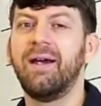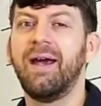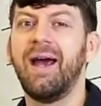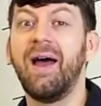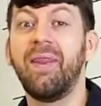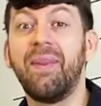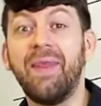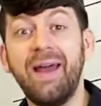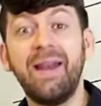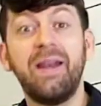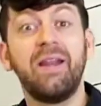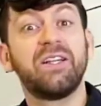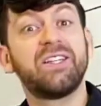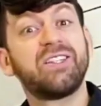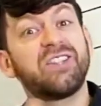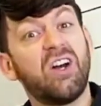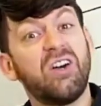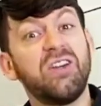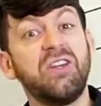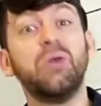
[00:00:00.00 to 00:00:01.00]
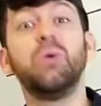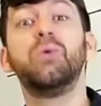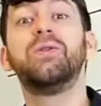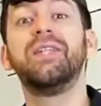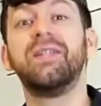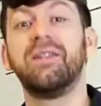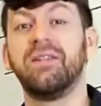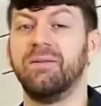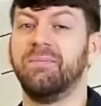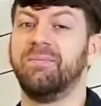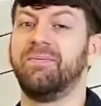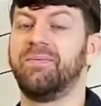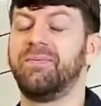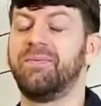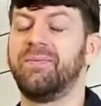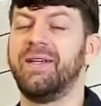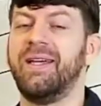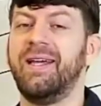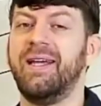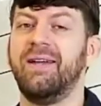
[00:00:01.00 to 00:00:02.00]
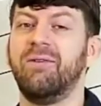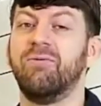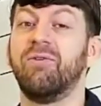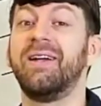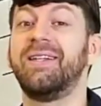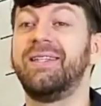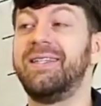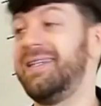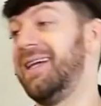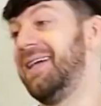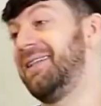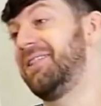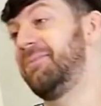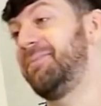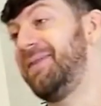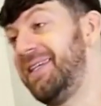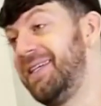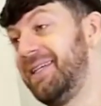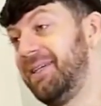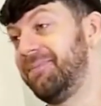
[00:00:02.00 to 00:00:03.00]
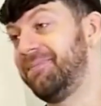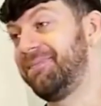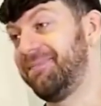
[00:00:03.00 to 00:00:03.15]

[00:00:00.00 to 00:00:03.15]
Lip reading: and then start using them in writing and speaking.